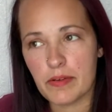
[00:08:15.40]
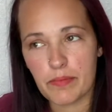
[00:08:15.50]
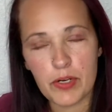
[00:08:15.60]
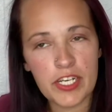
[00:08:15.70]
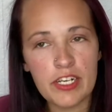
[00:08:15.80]

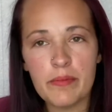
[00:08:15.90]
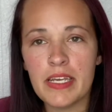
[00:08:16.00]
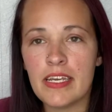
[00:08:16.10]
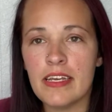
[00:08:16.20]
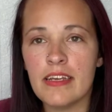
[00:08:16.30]
putting them
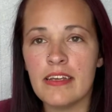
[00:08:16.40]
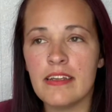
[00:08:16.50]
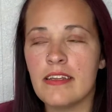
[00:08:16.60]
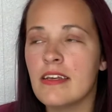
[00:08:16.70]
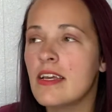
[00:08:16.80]

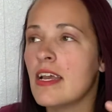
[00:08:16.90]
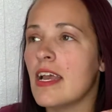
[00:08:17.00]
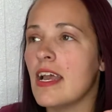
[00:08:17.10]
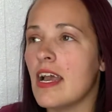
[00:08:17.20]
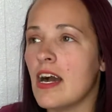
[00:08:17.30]
in,
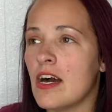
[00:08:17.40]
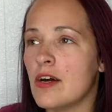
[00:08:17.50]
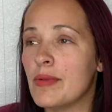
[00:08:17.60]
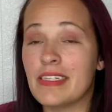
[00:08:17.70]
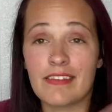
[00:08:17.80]

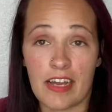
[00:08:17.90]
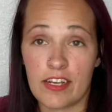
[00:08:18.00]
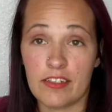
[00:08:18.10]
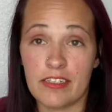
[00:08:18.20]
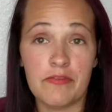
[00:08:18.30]
and
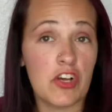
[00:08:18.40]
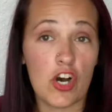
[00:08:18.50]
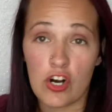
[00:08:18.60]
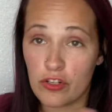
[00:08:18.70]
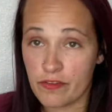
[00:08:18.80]
styling.
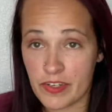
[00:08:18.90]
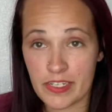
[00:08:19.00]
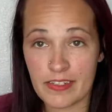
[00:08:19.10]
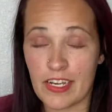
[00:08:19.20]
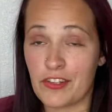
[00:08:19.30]
All of
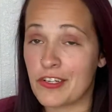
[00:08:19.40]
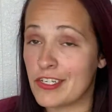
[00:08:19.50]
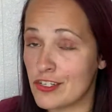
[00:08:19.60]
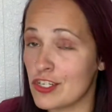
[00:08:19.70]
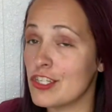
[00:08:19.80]
it together. It
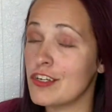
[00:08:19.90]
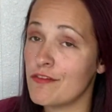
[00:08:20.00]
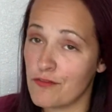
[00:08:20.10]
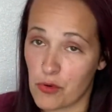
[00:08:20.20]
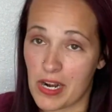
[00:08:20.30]
took like
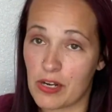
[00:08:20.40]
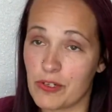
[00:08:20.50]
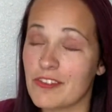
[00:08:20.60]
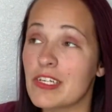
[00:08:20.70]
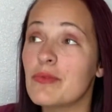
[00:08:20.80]
4
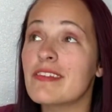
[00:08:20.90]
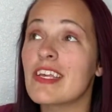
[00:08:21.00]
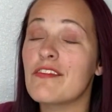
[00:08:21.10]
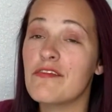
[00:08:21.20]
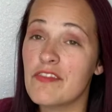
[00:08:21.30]
hours. It was
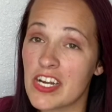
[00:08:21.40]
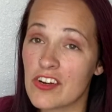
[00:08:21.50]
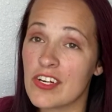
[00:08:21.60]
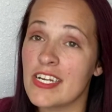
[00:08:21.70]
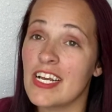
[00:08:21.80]
a
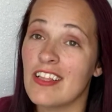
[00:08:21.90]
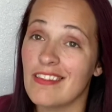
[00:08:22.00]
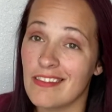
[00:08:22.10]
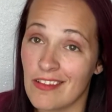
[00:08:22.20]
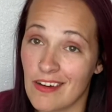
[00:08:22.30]
very
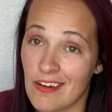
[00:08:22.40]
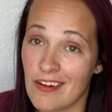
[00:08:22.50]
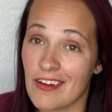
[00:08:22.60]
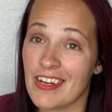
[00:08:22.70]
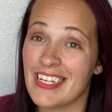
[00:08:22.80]

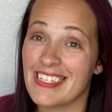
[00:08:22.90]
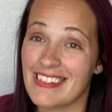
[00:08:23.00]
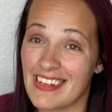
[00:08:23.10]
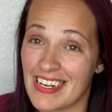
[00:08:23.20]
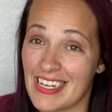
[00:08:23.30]
long
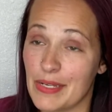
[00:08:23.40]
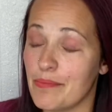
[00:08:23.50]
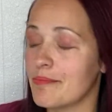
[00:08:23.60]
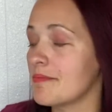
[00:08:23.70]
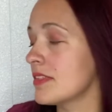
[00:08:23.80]

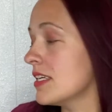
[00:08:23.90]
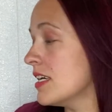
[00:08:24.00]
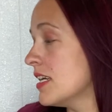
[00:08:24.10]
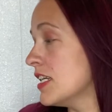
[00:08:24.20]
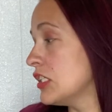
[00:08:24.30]
time.
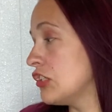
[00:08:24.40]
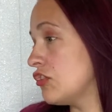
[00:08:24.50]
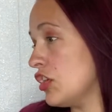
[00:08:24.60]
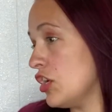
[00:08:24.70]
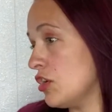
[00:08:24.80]

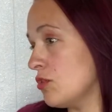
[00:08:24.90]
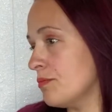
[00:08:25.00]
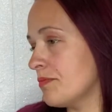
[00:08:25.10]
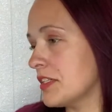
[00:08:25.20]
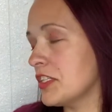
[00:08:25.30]

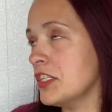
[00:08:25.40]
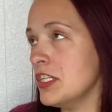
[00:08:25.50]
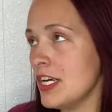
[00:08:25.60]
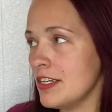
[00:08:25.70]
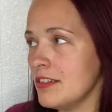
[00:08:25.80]
So
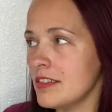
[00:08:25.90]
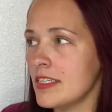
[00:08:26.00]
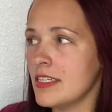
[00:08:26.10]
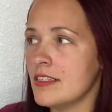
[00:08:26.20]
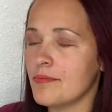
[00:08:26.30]

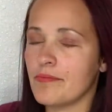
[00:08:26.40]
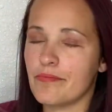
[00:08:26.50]
luckily,